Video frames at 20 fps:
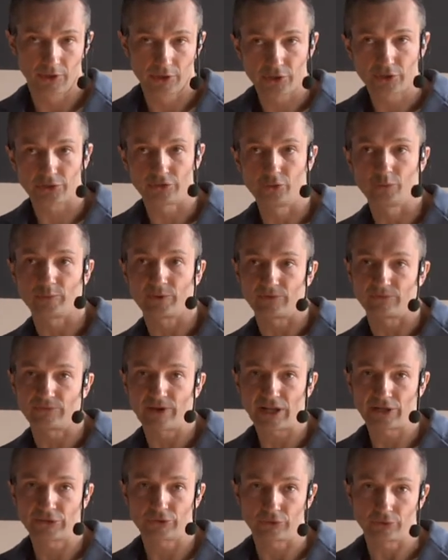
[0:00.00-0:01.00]
human
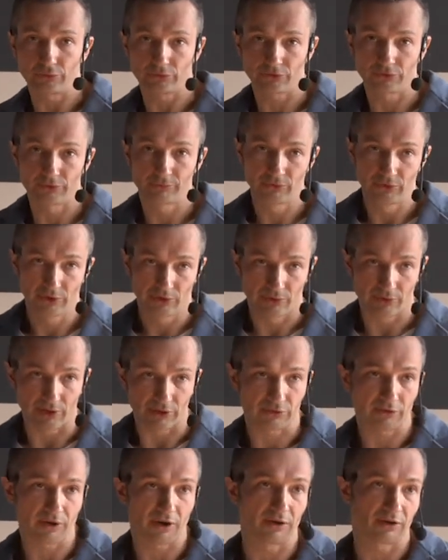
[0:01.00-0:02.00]
values
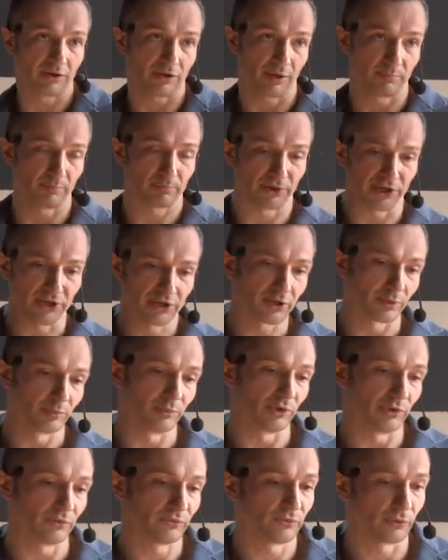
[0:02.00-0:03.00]
that are
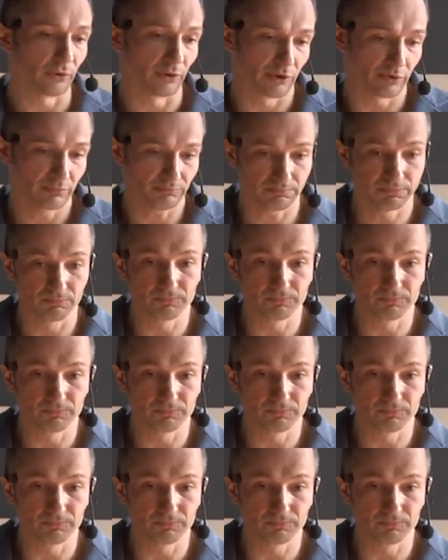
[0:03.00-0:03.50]
applicable for